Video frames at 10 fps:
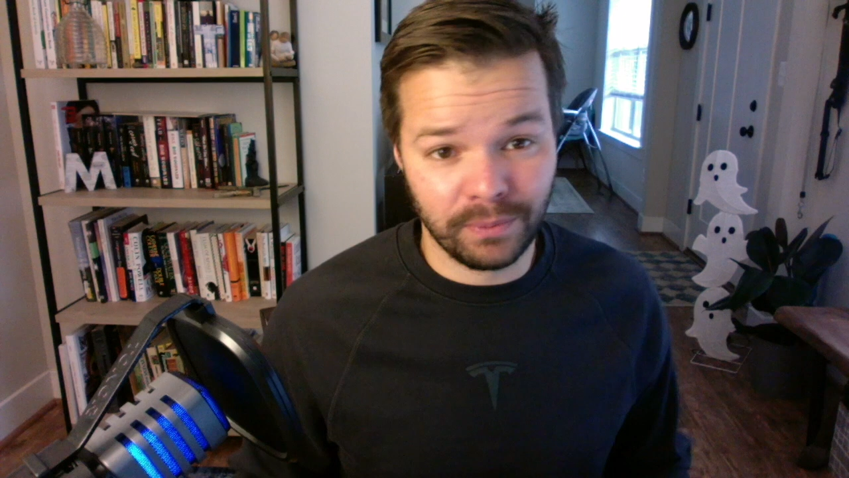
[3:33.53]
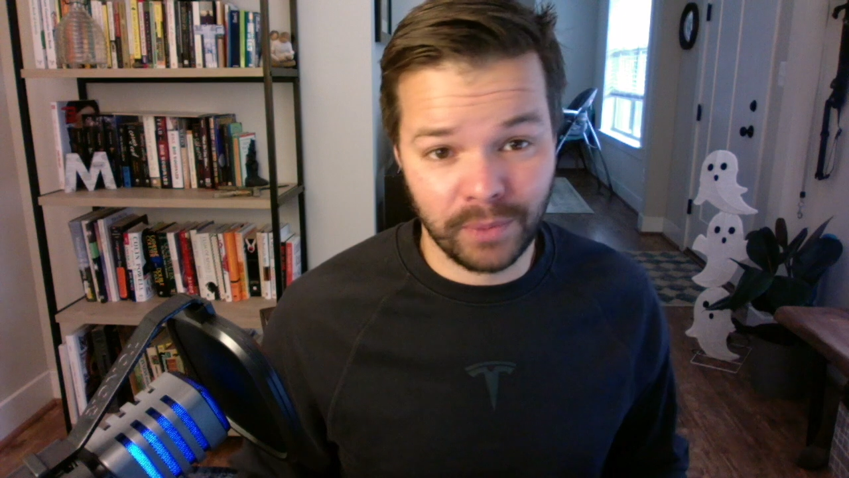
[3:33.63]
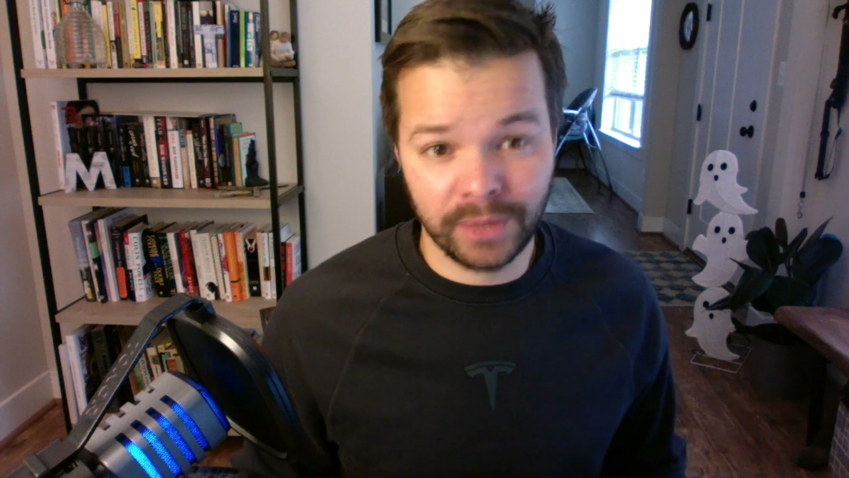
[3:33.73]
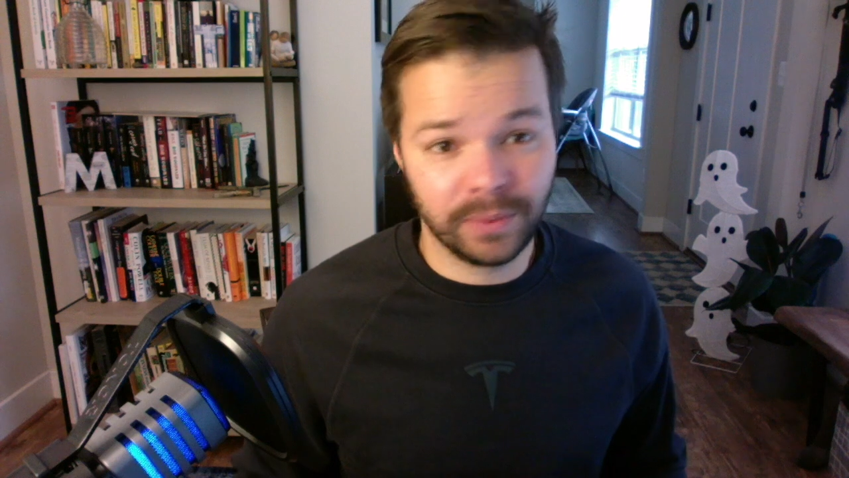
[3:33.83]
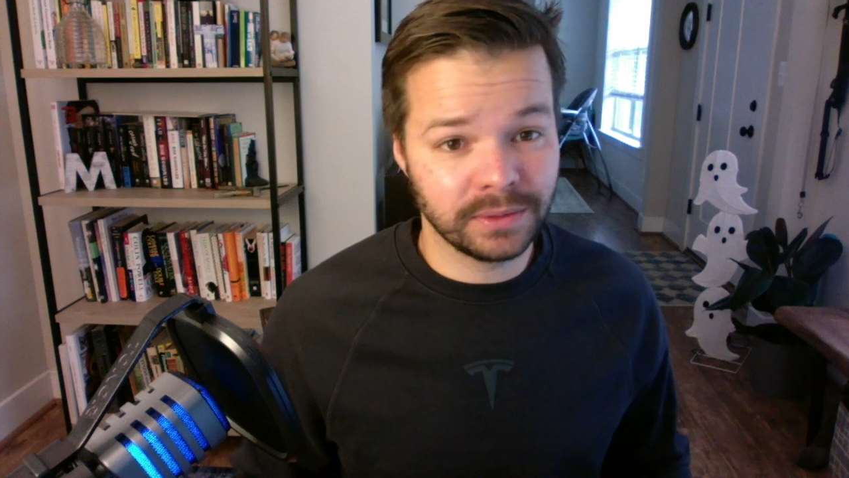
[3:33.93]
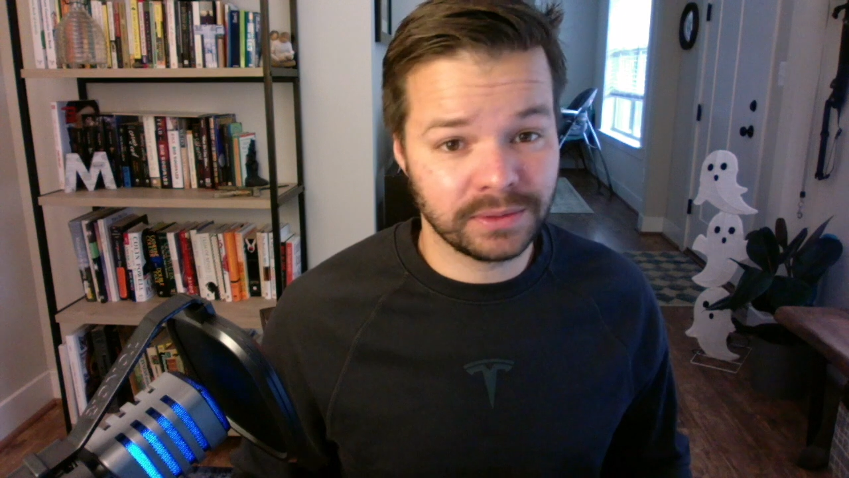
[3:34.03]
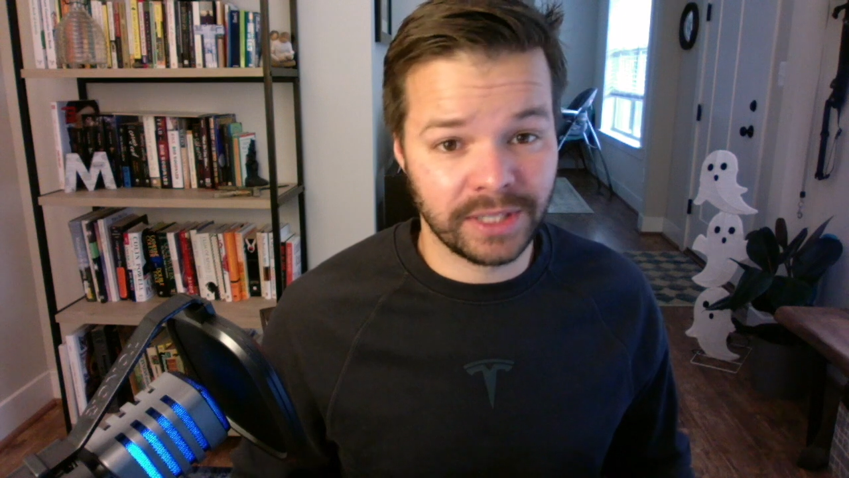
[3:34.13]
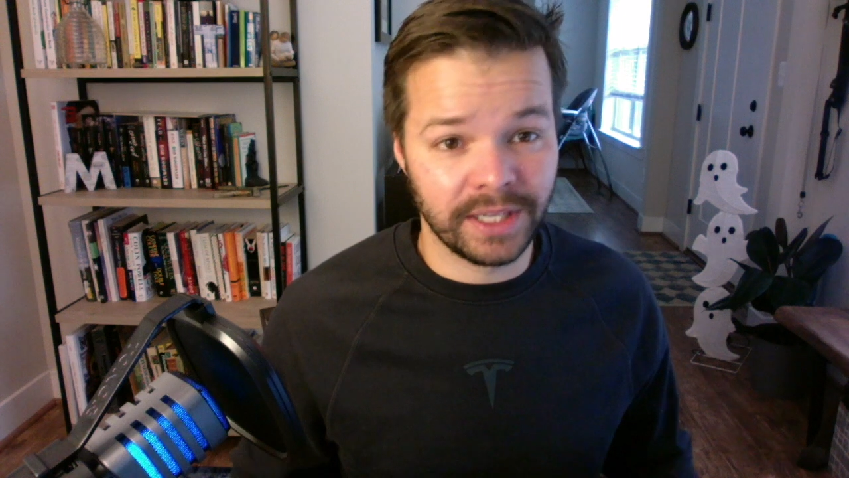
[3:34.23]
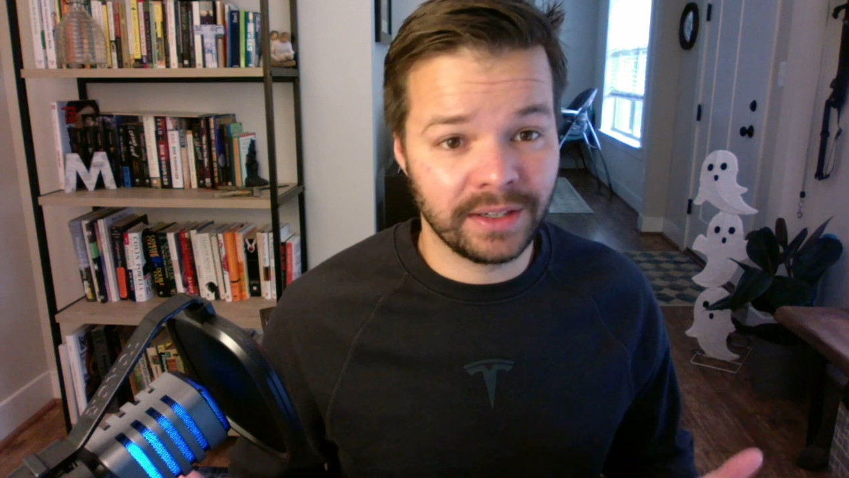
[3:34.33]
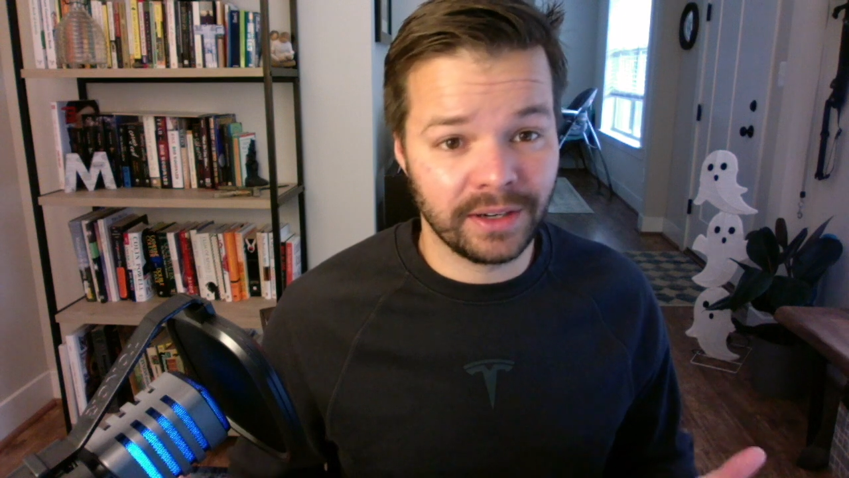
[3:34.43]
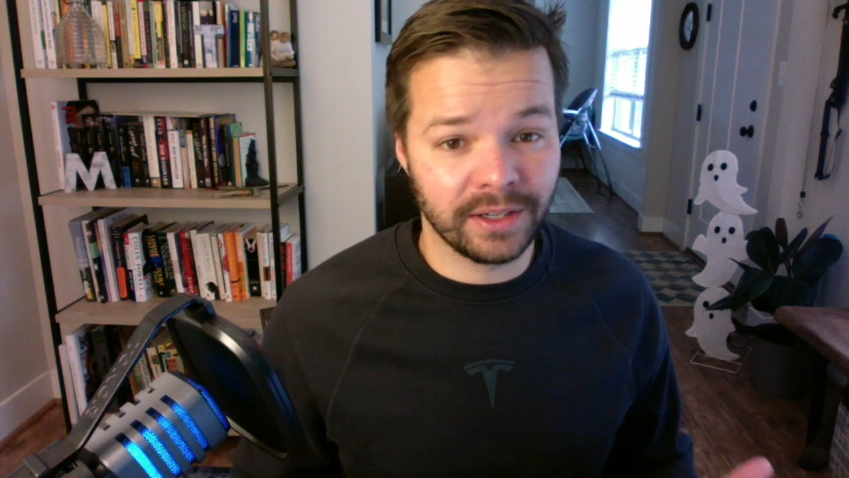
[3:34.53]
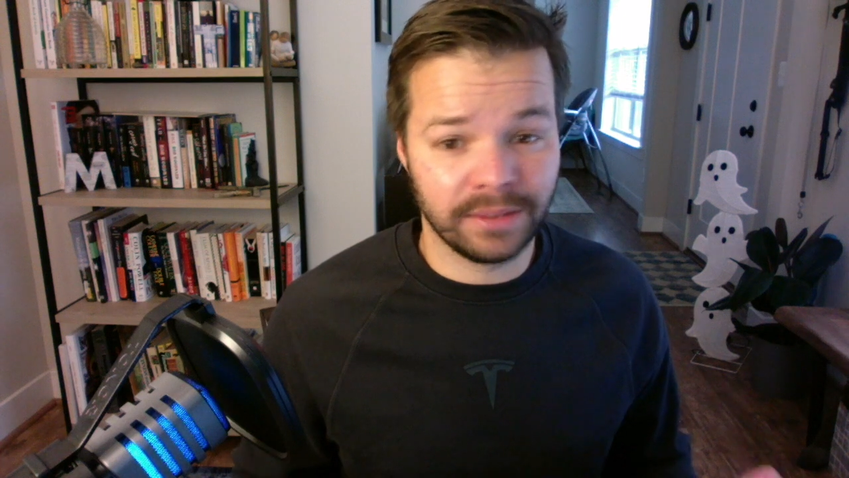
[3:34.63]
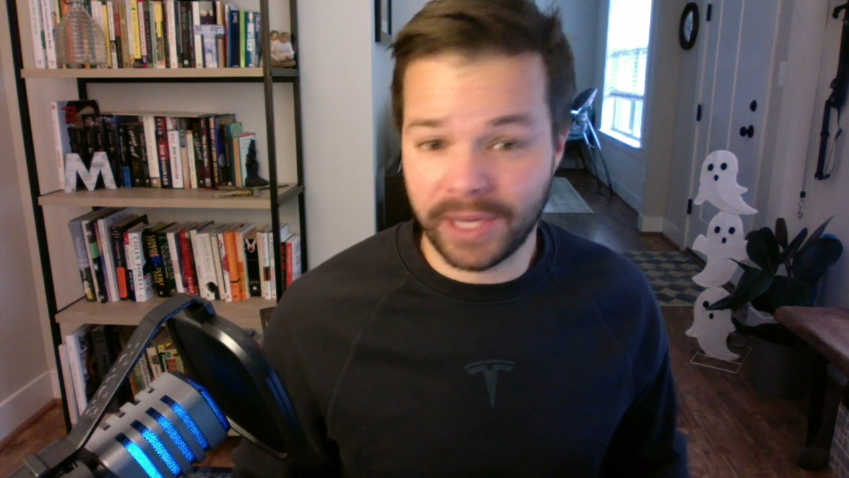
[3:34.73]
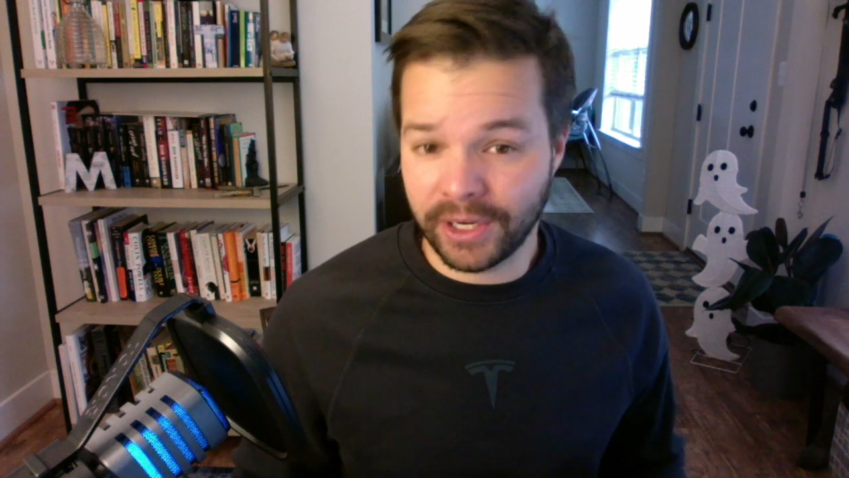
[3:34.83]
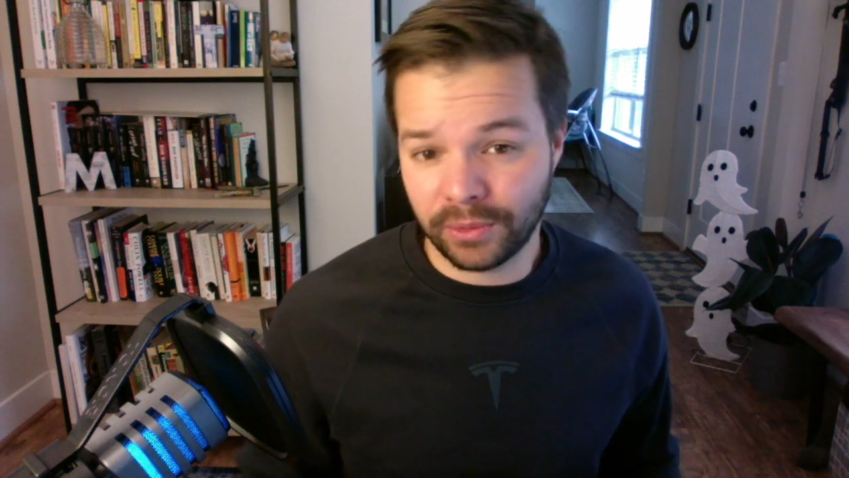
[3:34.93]
we will take our
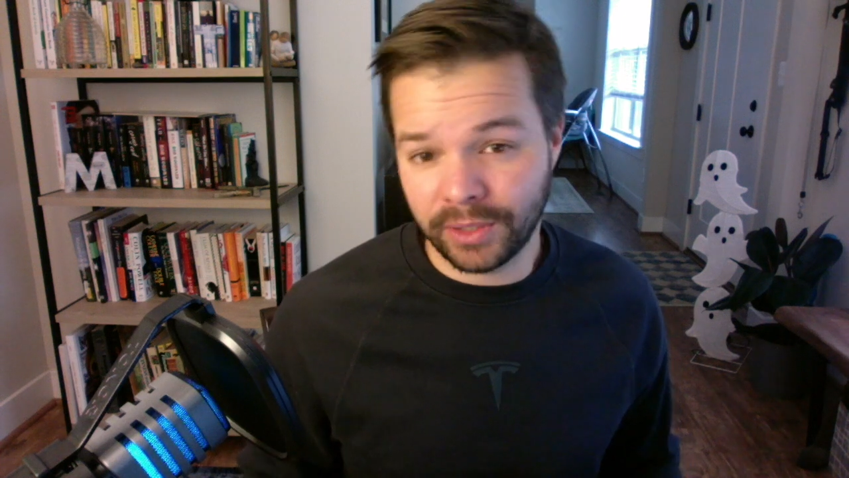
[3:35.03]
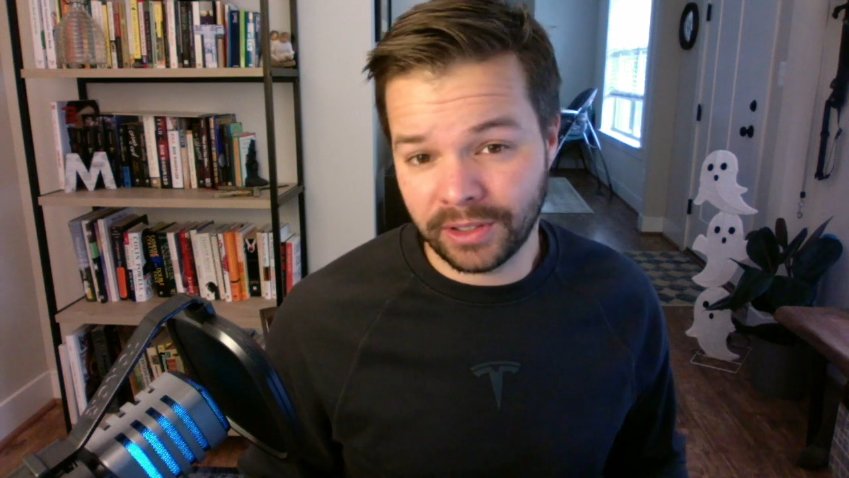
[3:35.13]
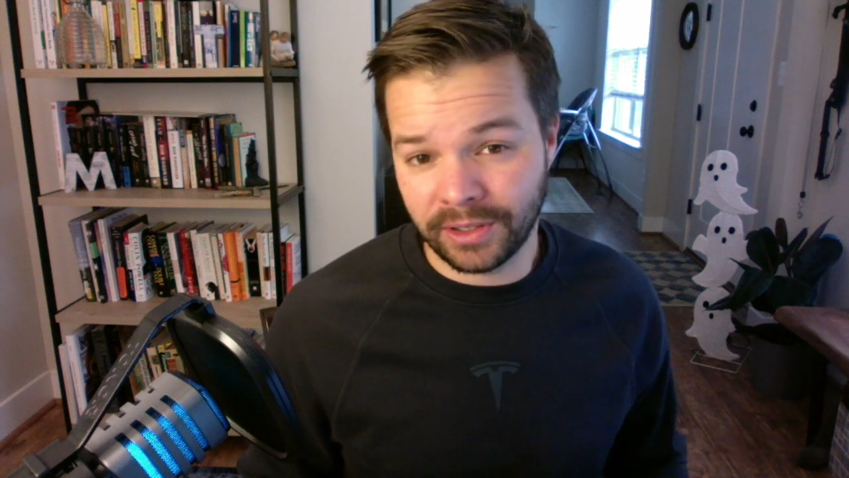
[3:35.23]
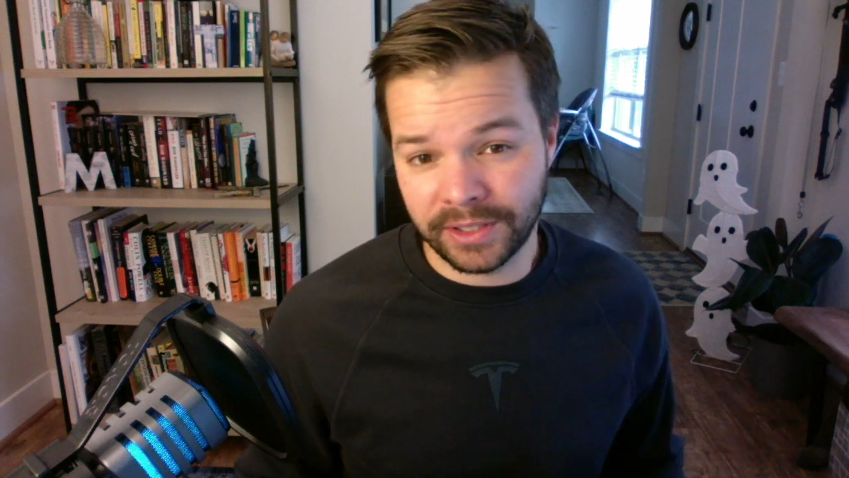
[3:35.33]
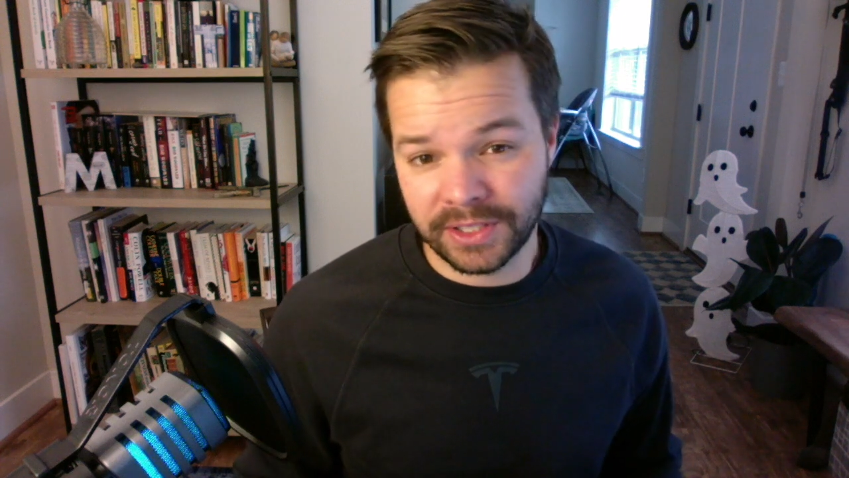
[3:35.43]
Model three on